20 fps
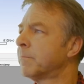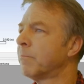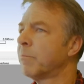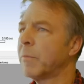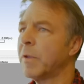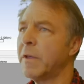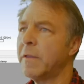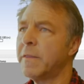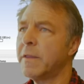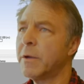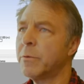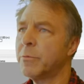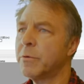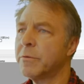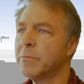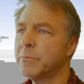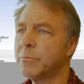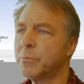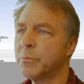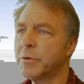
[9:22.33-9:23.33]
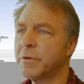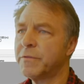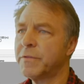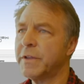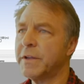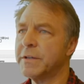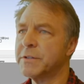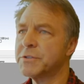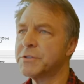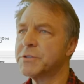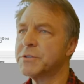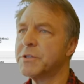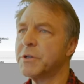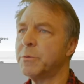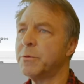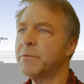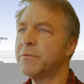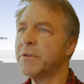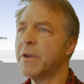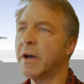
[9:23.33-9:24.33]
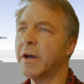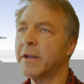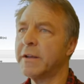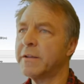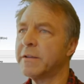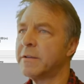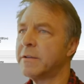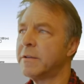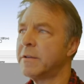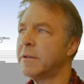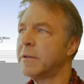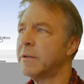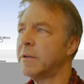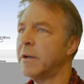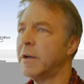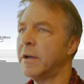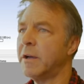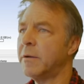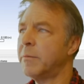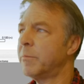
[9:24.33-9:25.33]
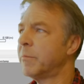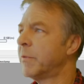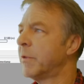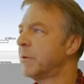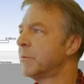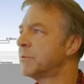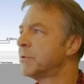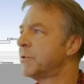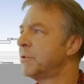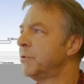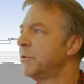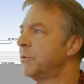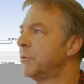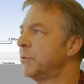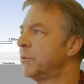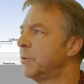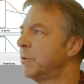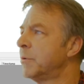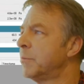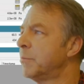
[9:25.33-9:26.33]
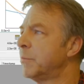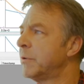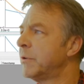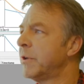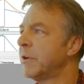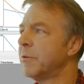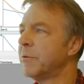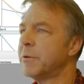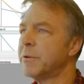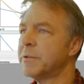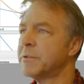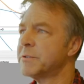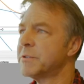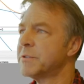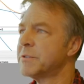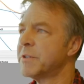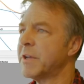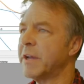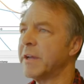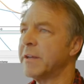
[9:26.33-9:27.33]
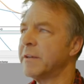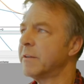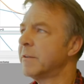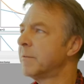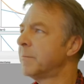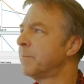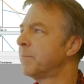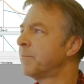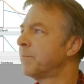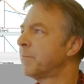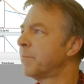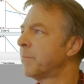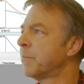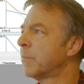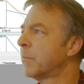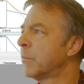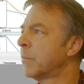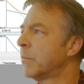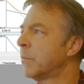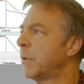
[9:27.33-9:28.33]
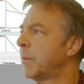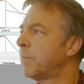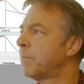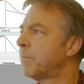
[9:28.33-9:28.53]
And there we're finished. So we've got those two materials assigned. Oh.